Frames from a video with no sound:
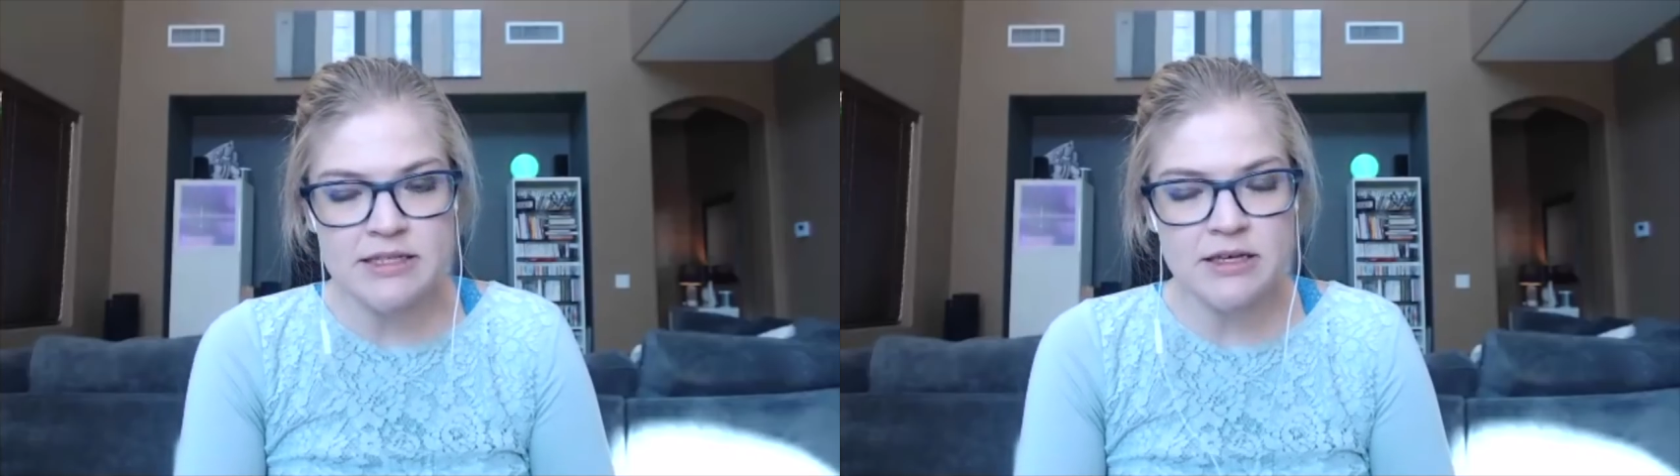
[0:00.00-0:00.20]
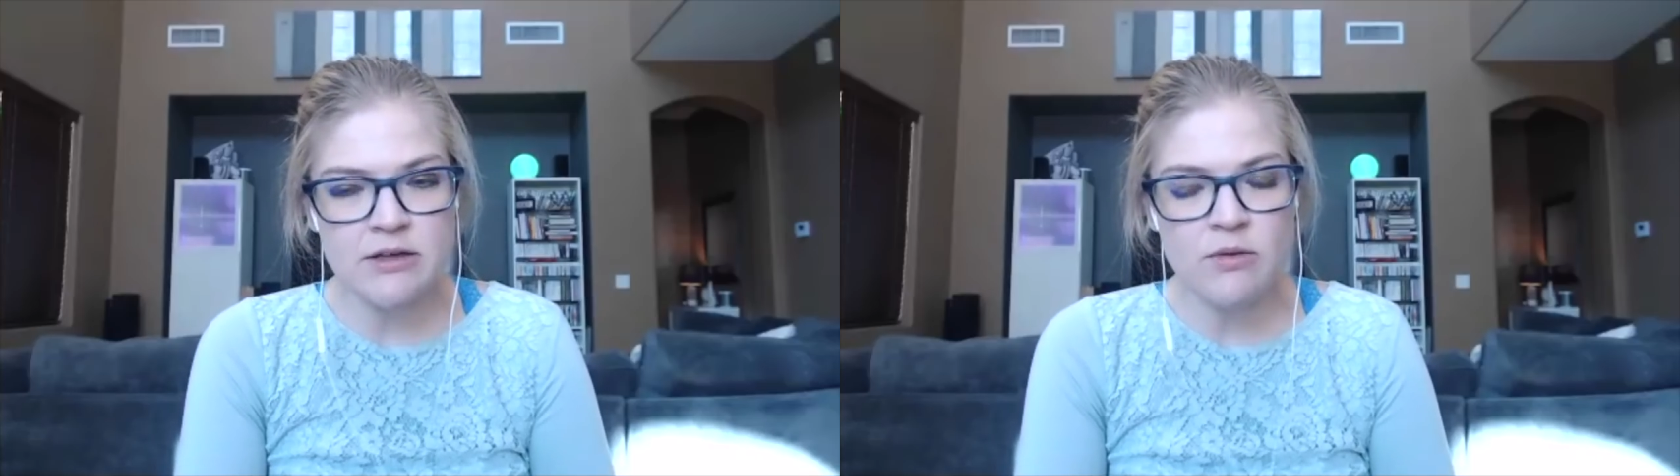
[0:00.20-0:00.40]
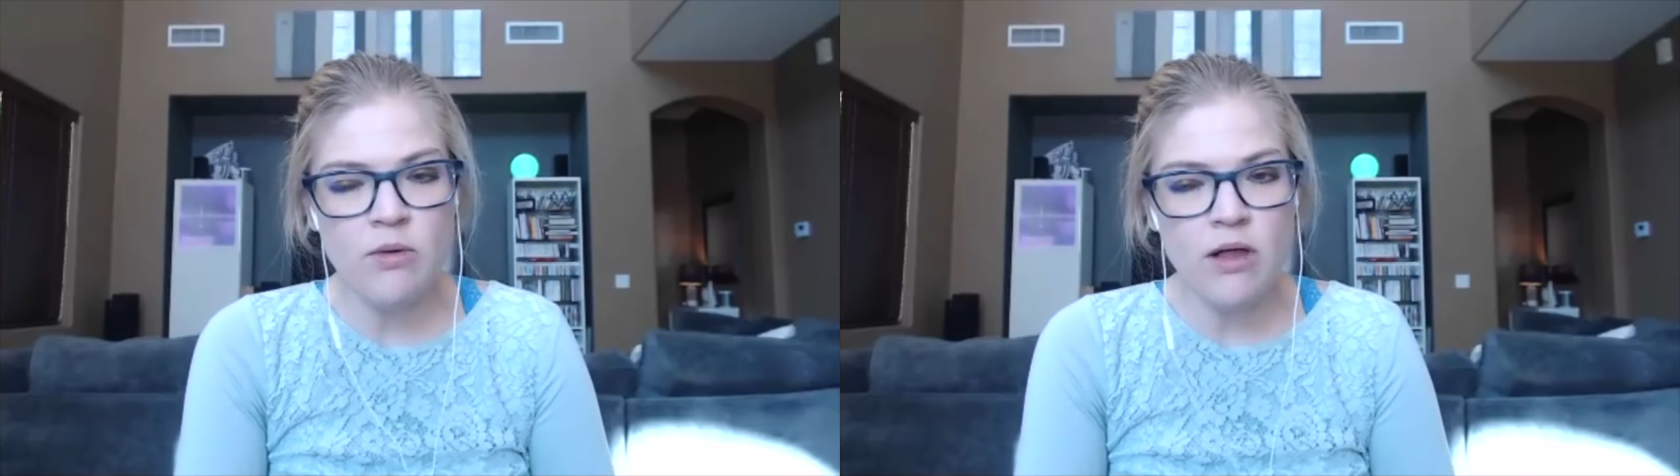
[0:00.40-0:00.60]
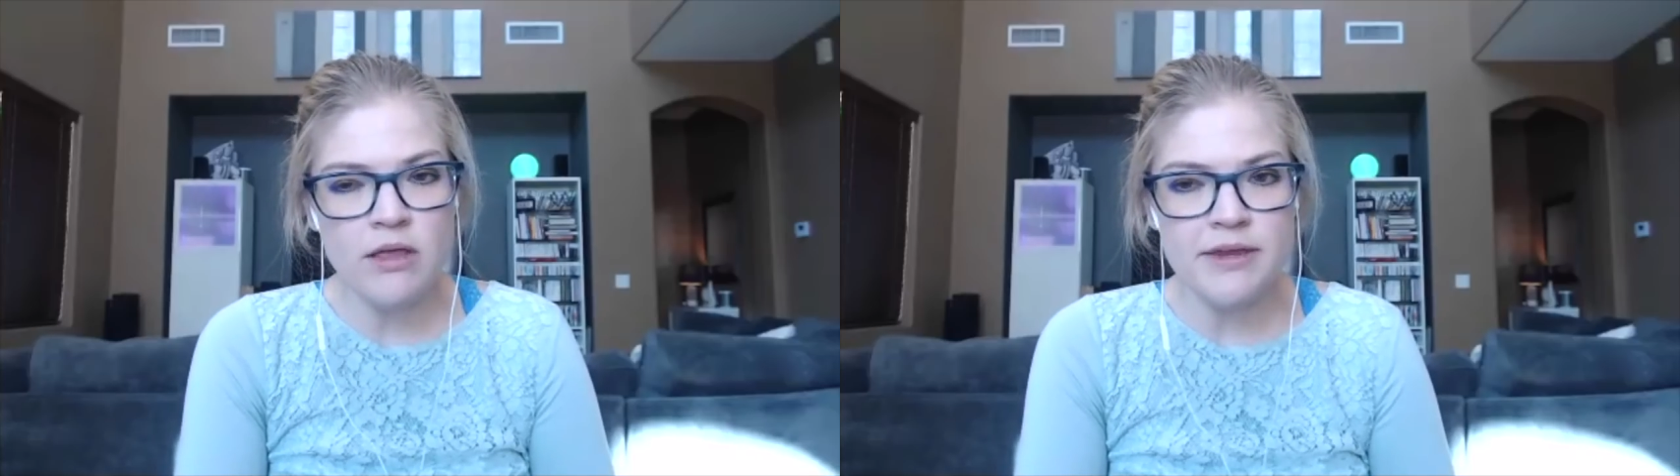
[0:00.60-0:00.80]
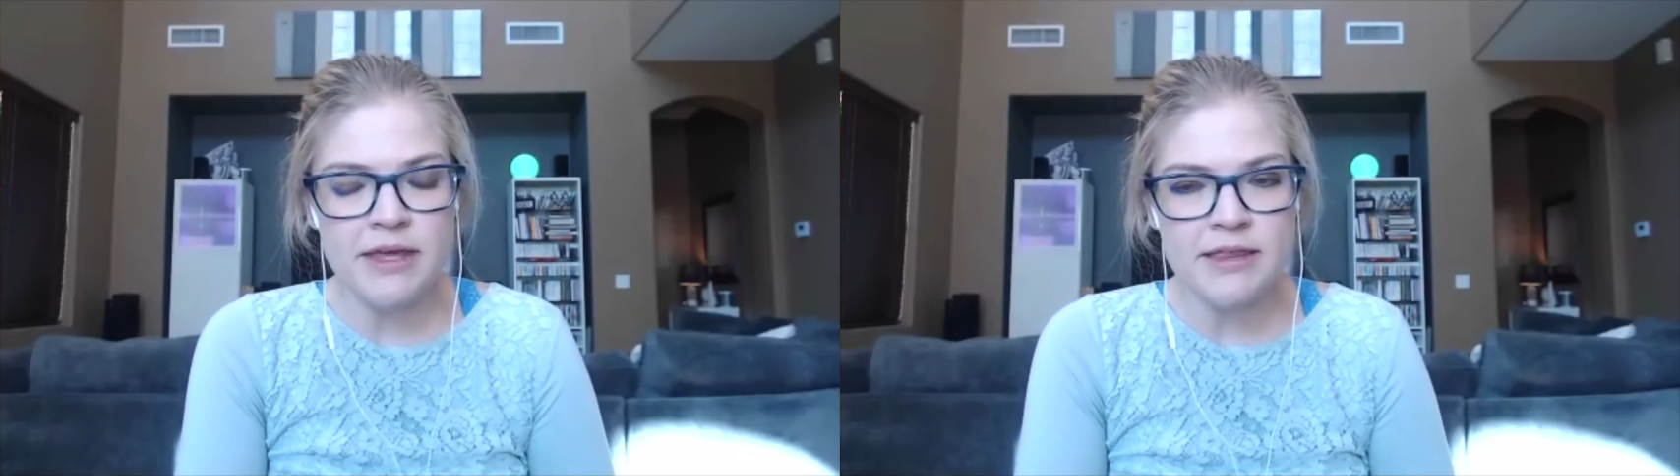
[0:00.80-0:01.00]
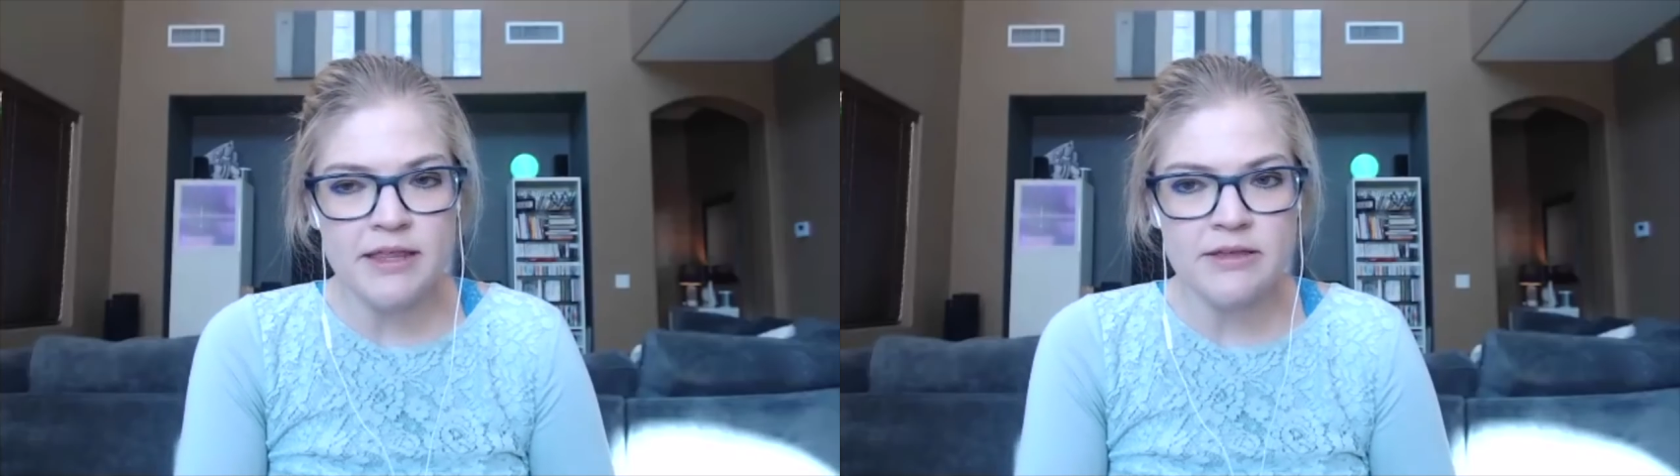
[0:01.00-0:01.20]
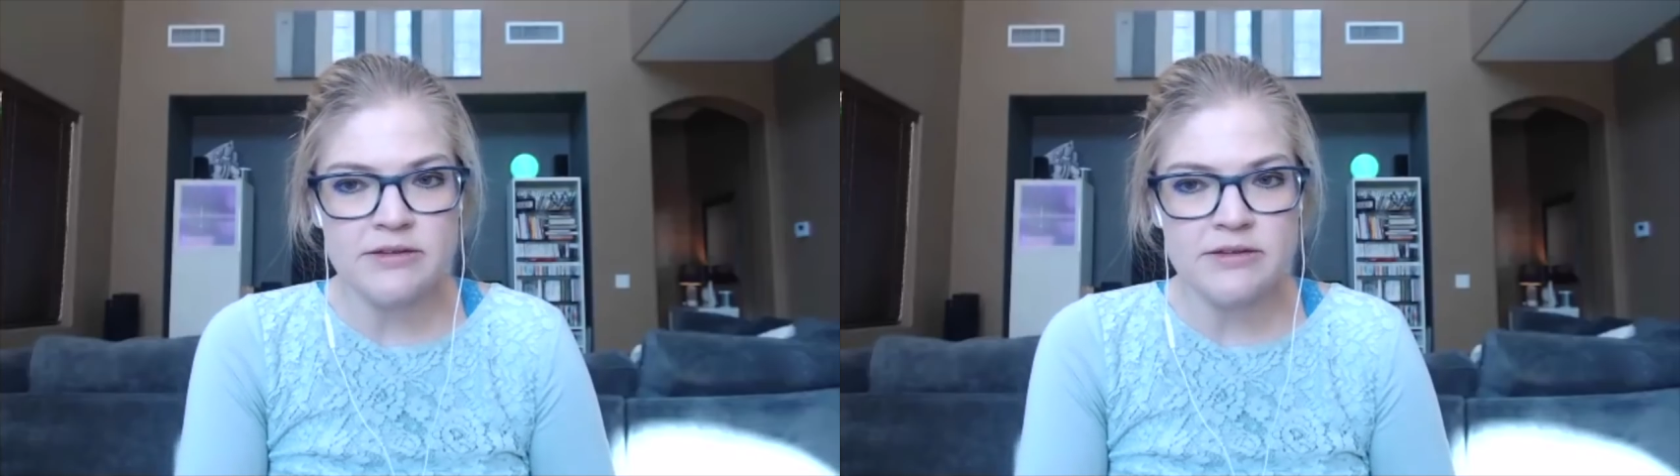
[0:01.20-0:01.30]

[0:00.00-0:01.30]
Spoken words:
the quality that they're